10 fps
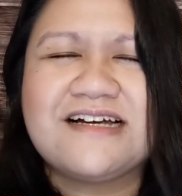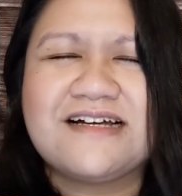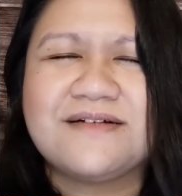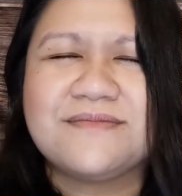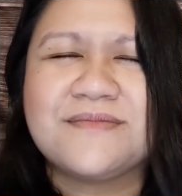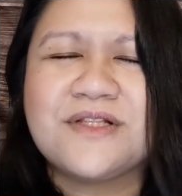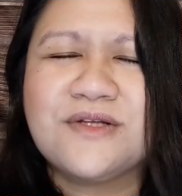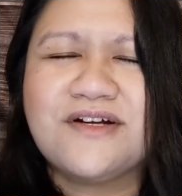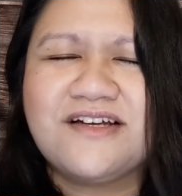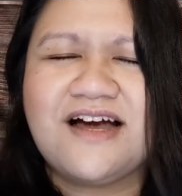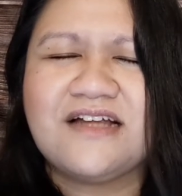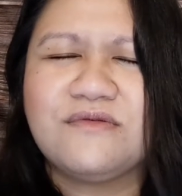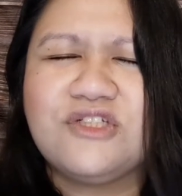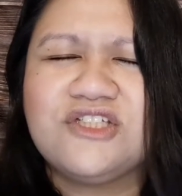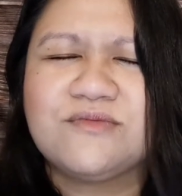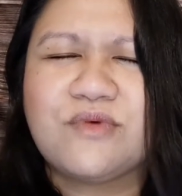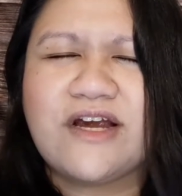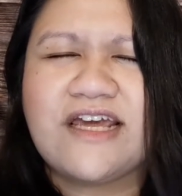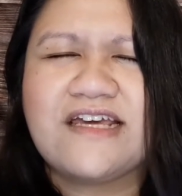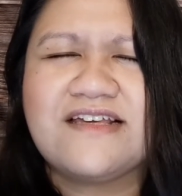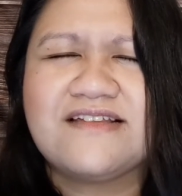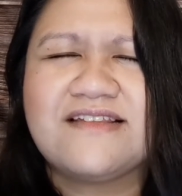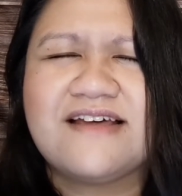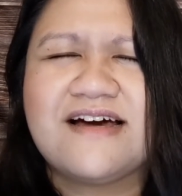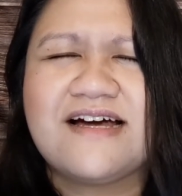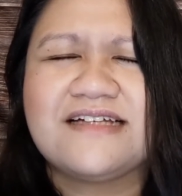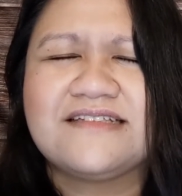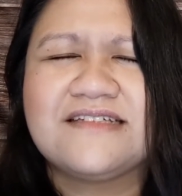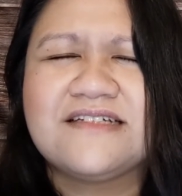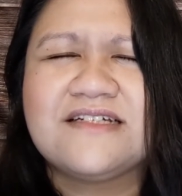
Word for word: Um, Lord God, we just pray that